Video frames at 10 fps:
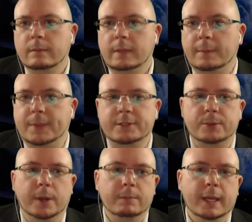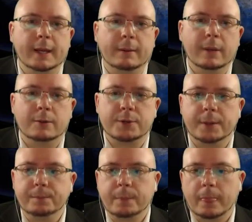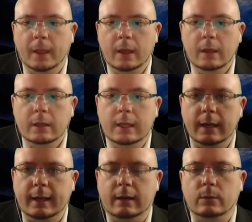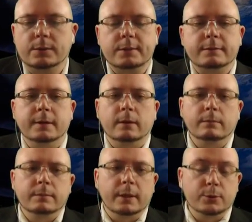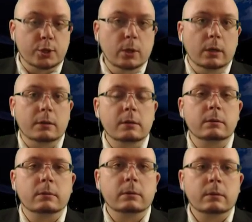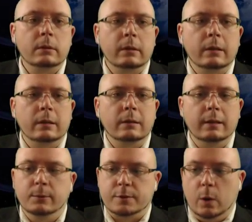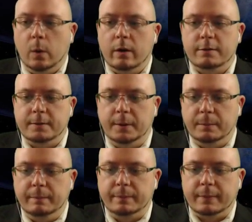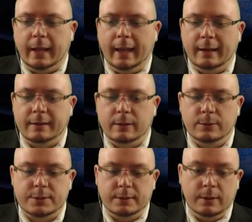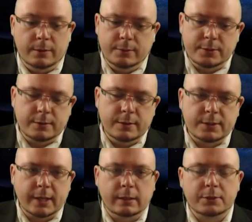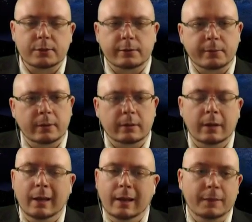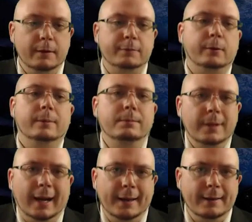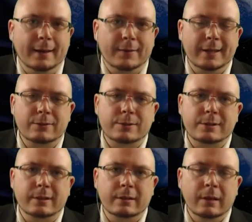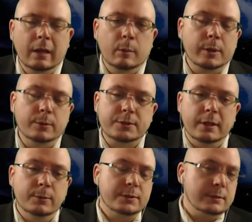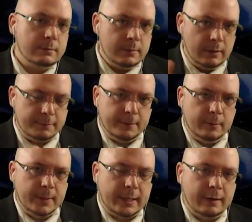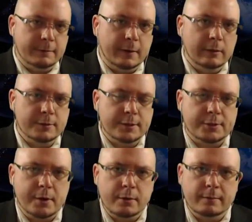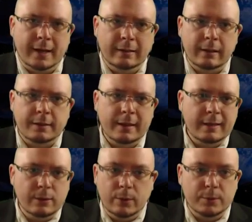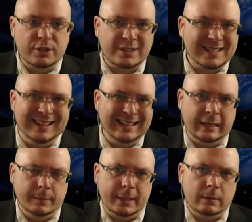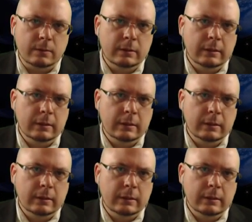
Yep, that's the one. Get Out. I was right. Get Out was a film that was good. It was a horror film, and it was a psychological thriller, and therefore I didn't have any interest in it. But it was a film that kind of follows the Stardew Valley thing that we were just talking about.